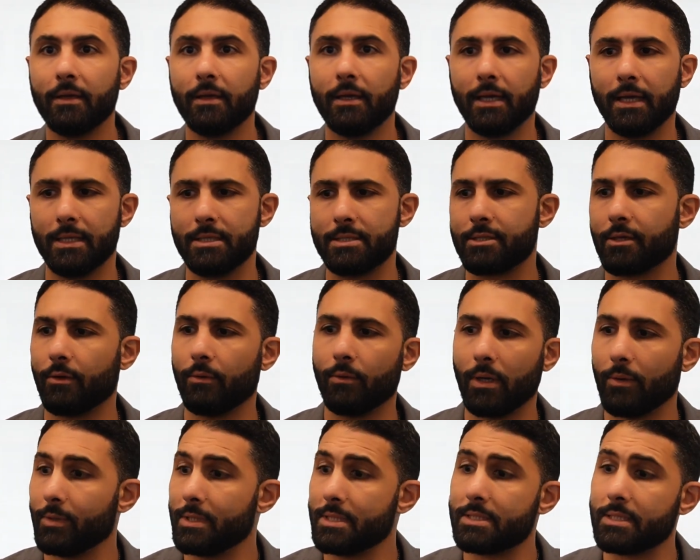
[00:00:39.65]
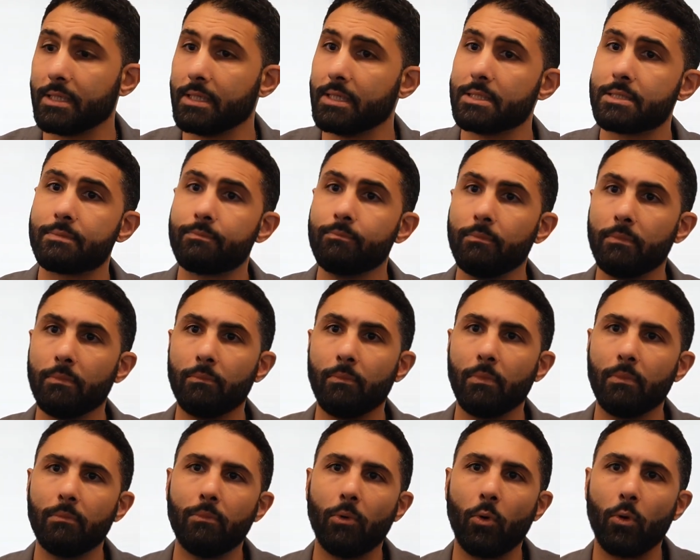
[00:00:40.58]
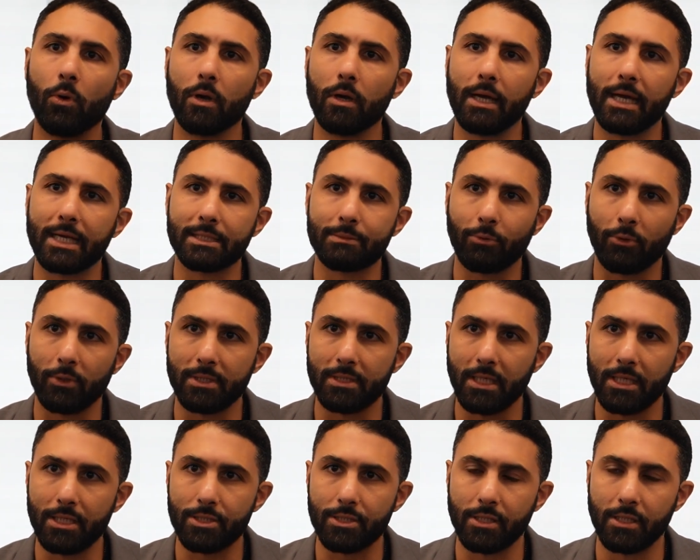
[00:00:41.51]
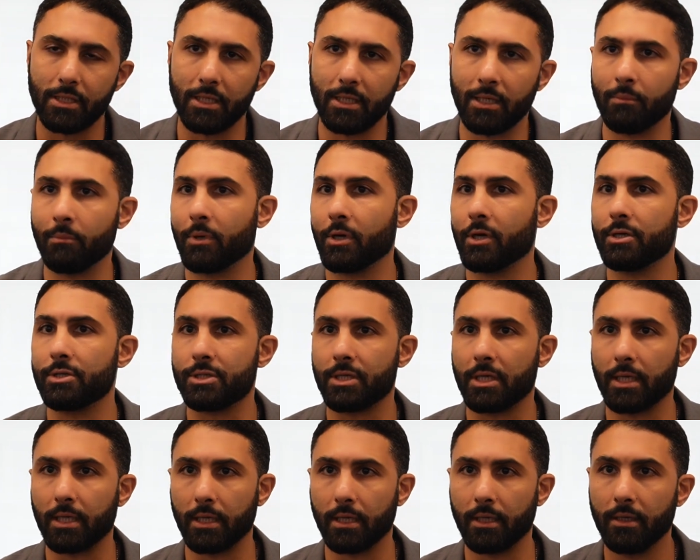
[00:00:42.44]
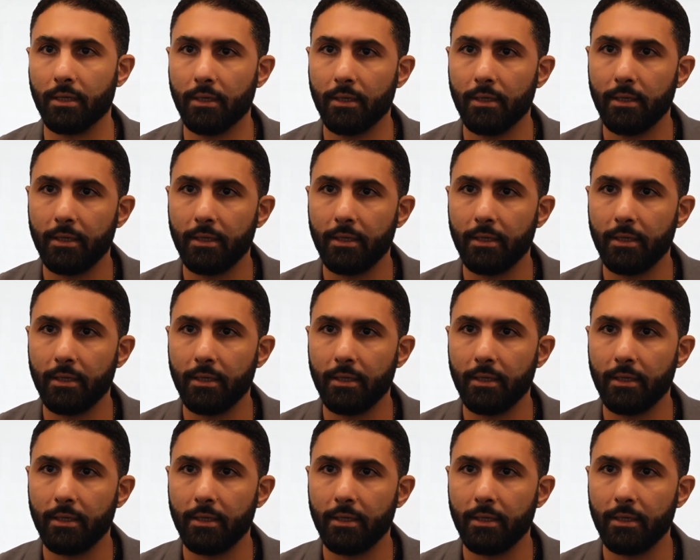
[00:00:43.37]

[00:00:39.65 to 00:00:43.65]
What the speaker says: And so what we see is more exploitation in emerging